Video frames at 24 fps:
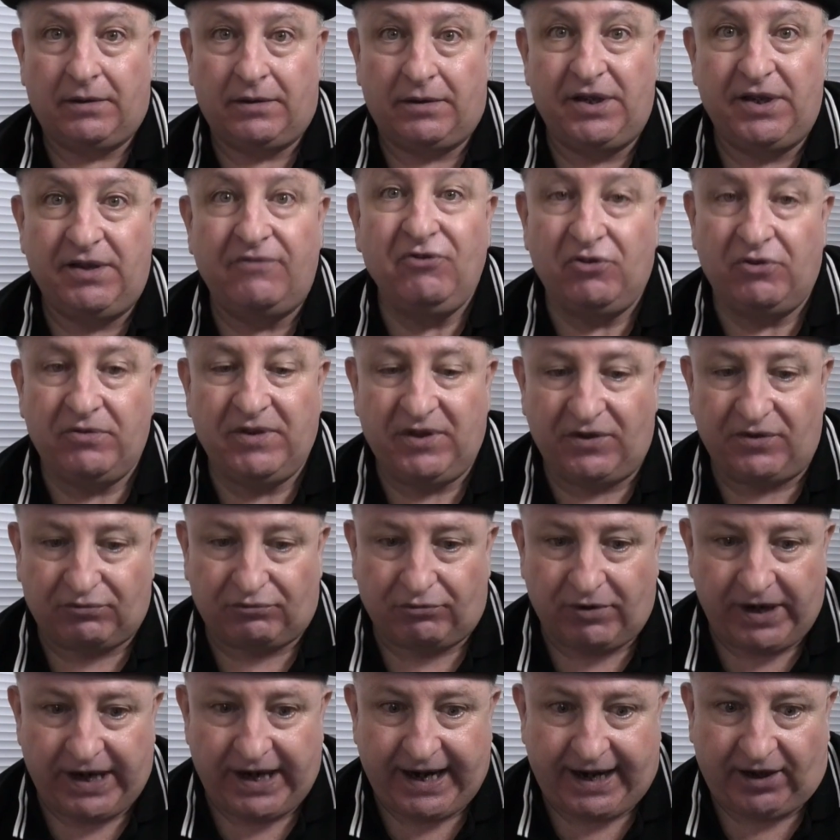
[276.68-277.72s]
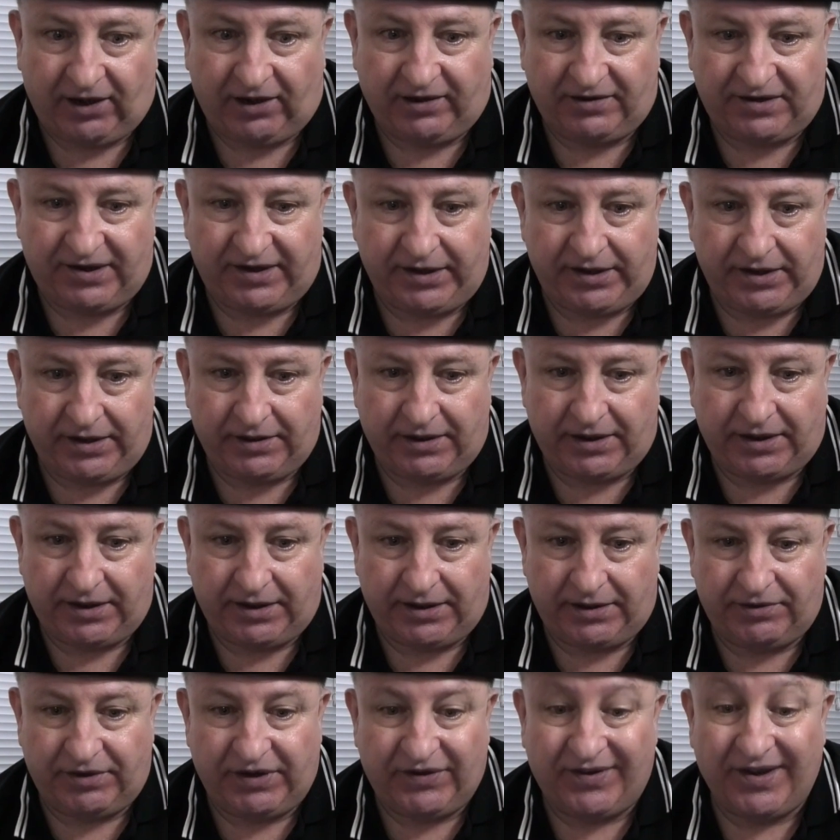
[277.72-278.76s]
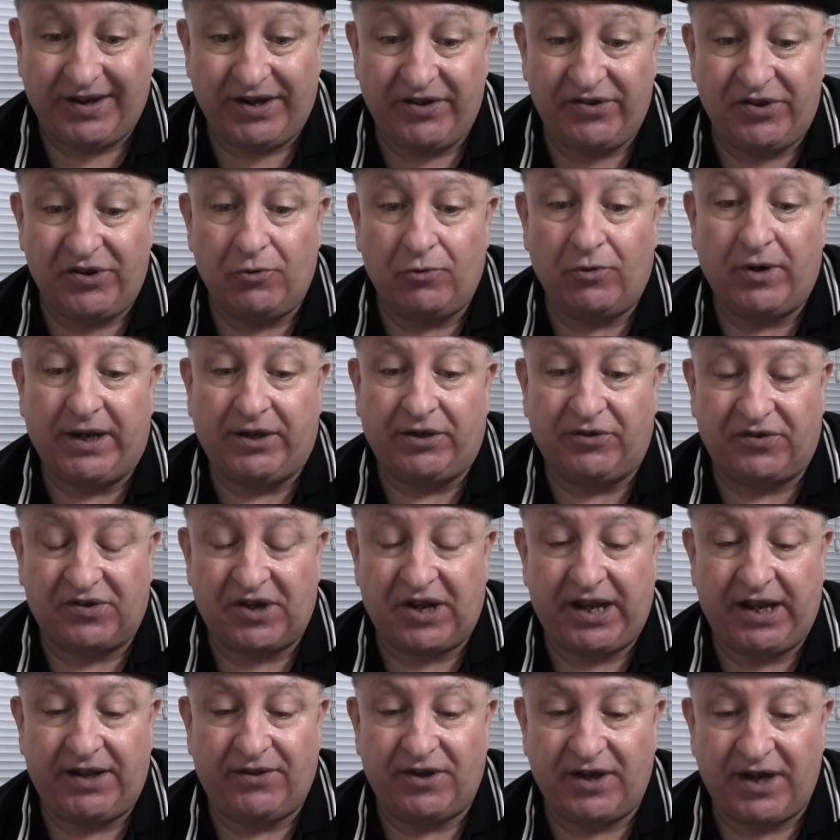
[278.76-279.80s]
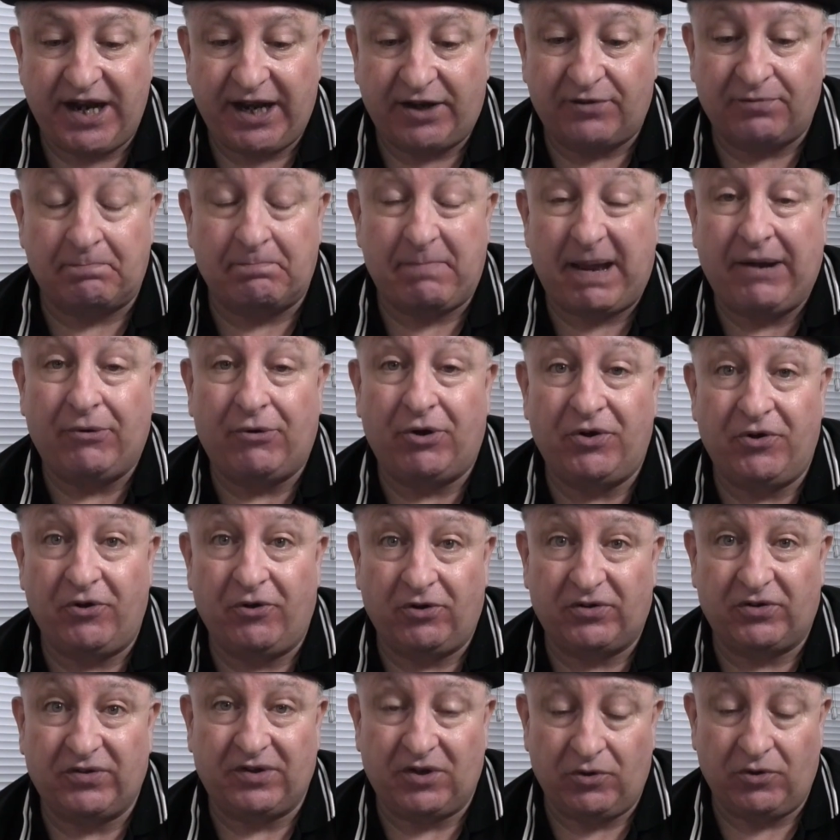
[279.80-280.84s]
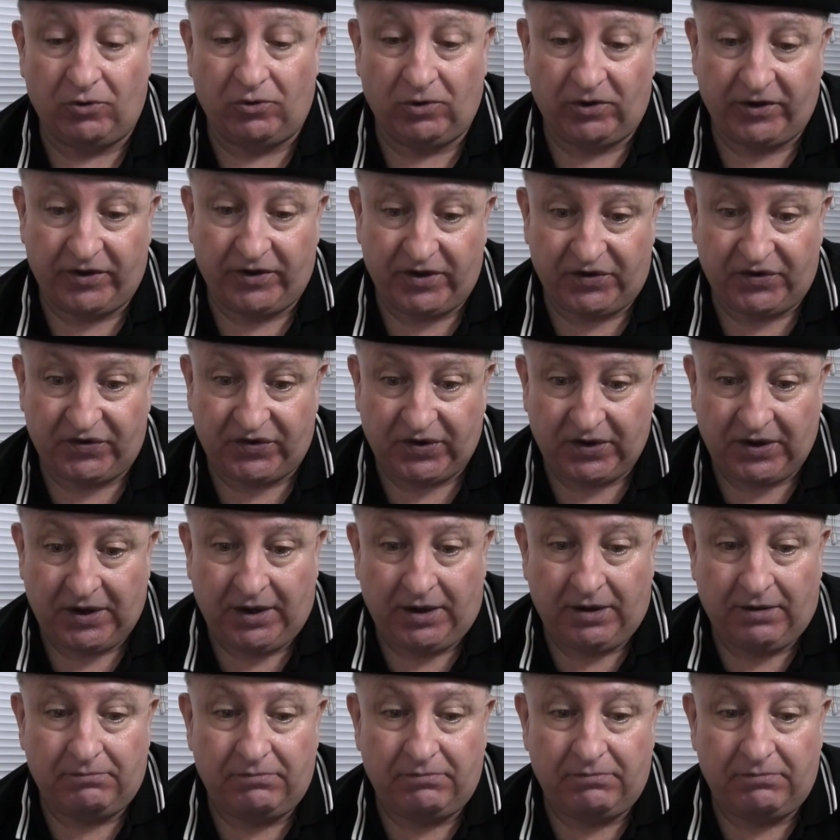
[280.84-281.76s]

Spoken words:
Given this reality, it's easy to understand the next paradox in all of this.